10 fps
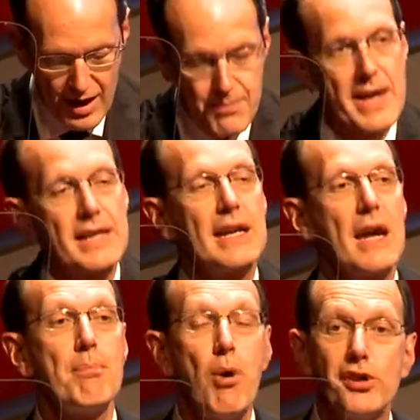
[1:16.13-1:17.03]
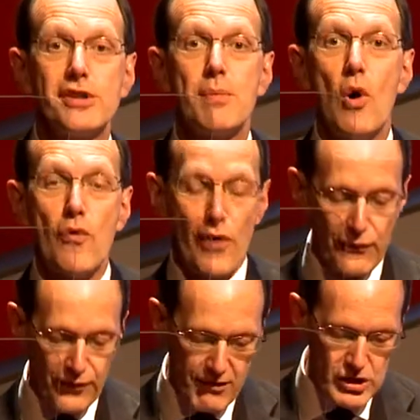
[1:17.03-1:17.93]
and making it possible for
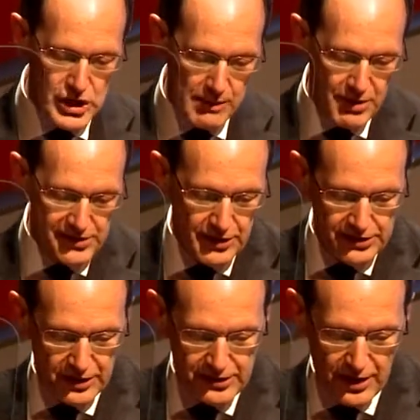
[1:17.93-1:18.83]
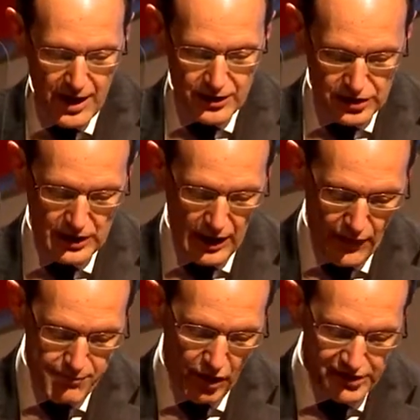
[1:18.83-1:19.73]
flourishing businesses to
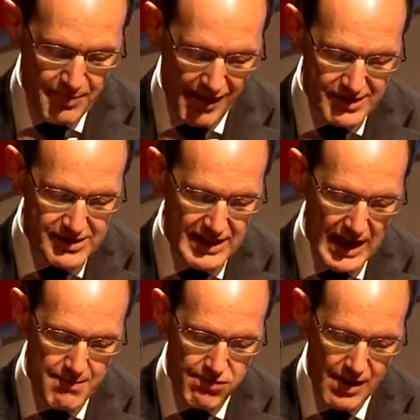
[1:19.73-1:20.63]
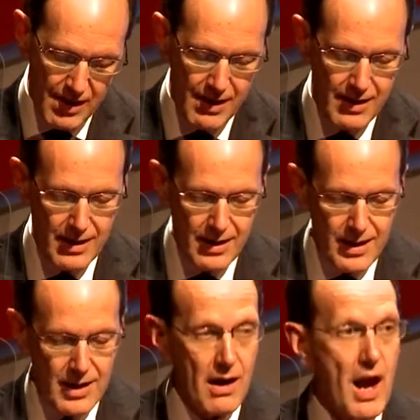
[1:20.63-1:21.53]
deliver prosperity in Britain.
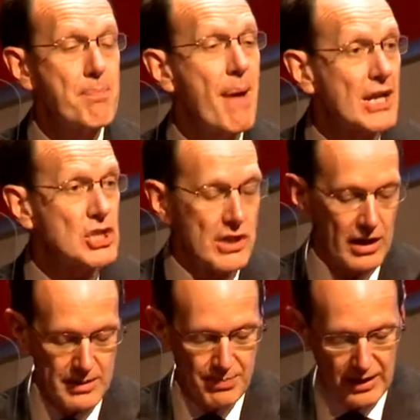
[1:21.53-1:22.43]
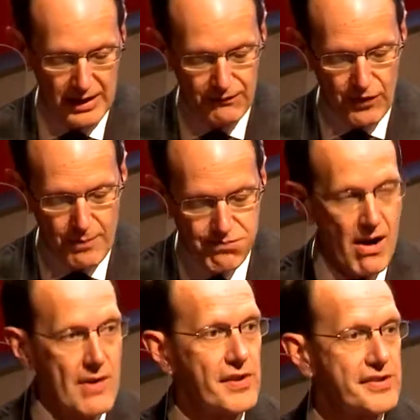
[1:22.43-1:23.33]
I passionately believe that the
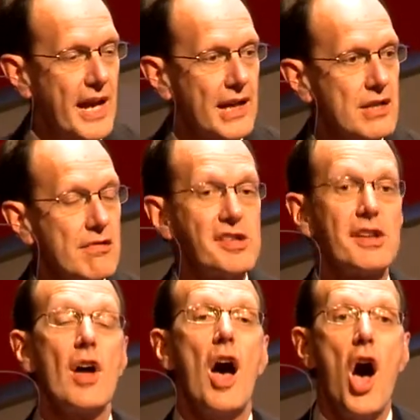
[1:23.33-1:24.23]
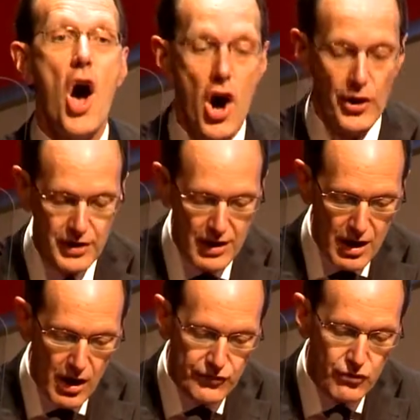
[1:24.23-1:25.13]
private sector is at the heart
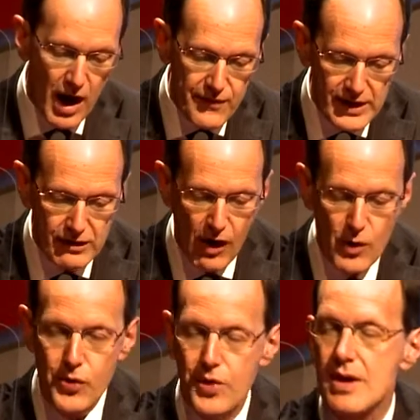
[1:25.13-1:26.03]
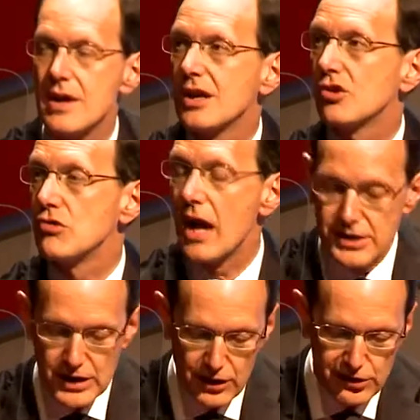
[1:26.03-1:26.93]
of driving growth,
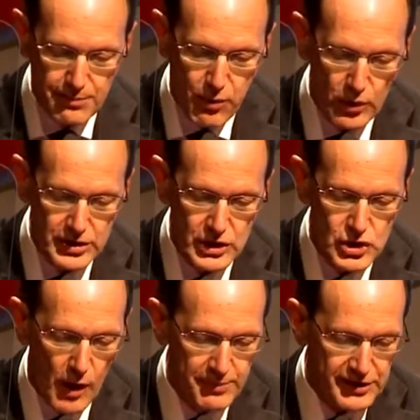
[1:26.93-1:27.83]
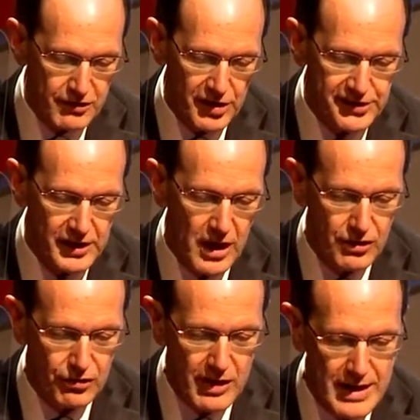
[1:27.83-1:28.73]
creating and supporting jobs across the
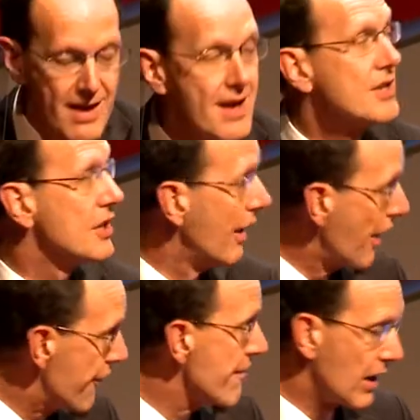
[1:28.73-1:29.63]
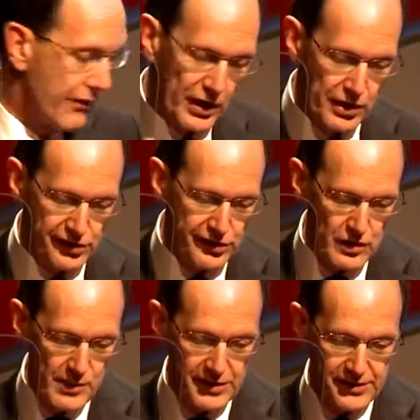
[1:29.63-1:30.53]
country, delivering for
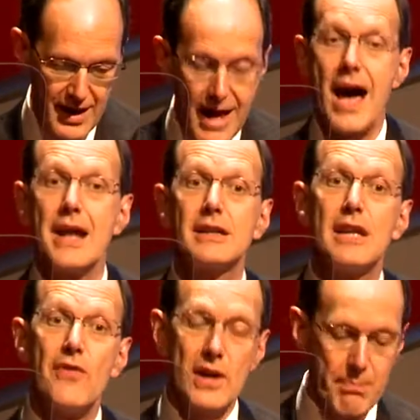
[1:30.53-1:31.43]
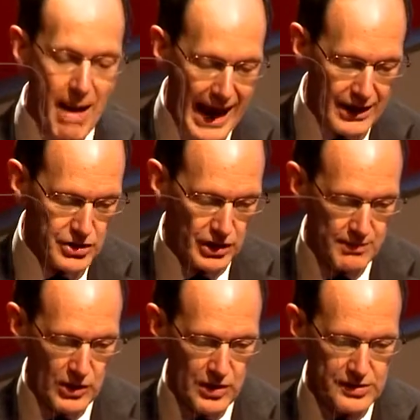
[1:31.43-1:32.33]
consumers, and giving back to
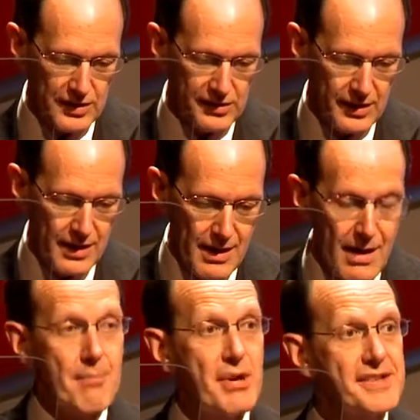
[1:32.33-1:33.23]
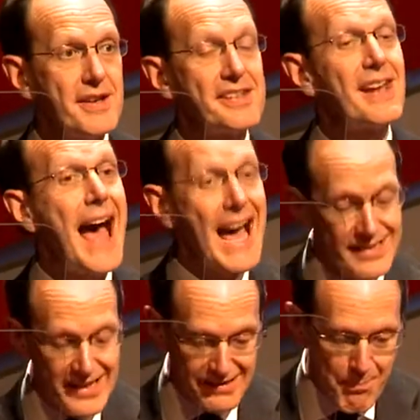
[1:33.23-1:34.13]
communities. Business
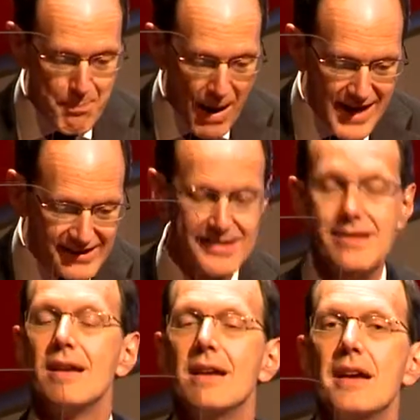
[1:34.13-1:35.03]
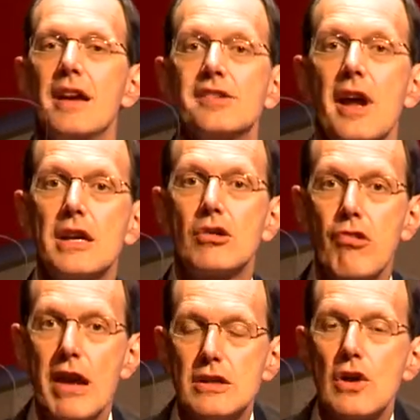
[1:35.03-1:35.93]
at its best is a
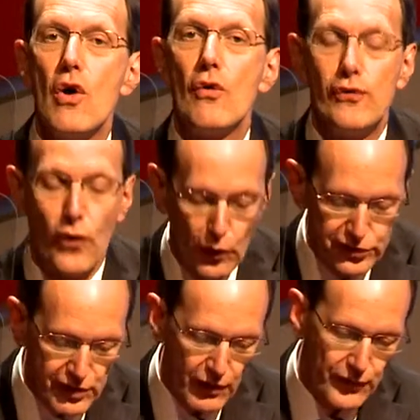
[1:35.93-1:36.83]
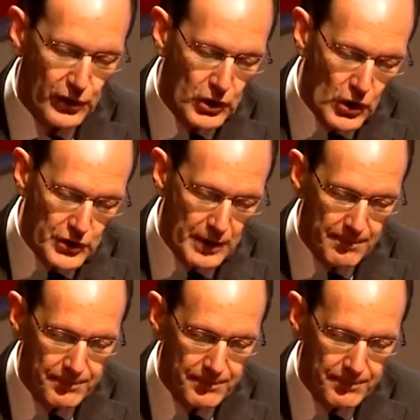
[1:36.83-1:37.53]
great force for good.